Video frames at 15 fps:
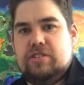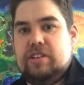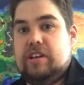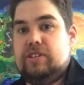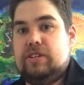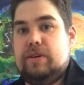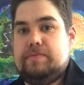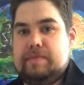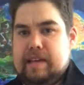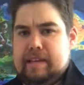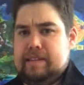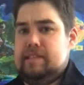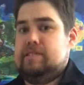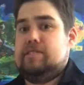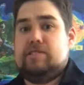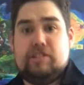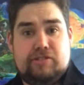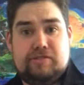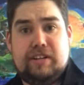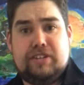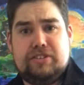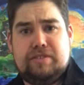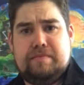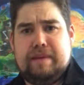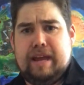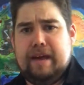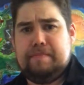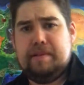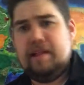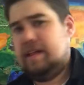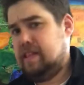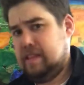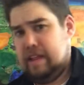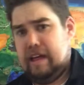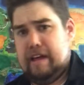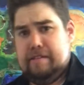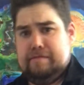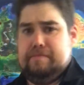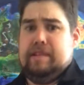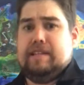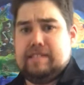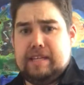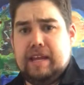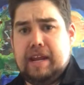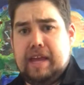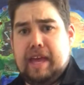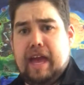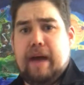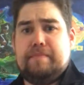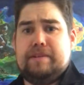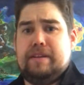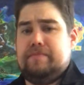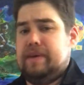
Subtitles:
adult's like, "This is a treasure map, and let's get a captain."